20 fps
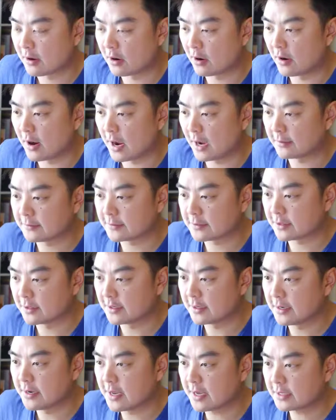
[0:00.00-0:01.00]
Alright, so
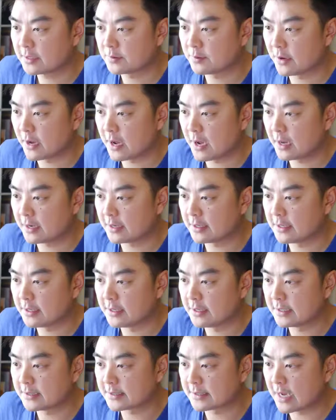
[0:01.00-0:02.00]
the next part
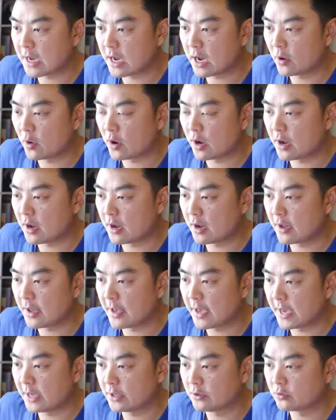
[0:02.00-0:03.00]
is our
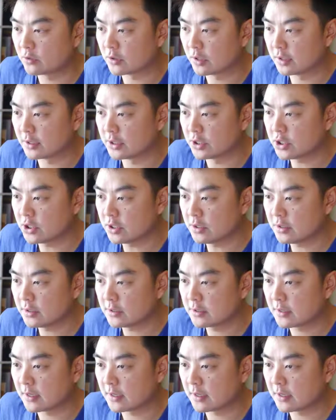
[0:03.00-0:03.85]
handle collision.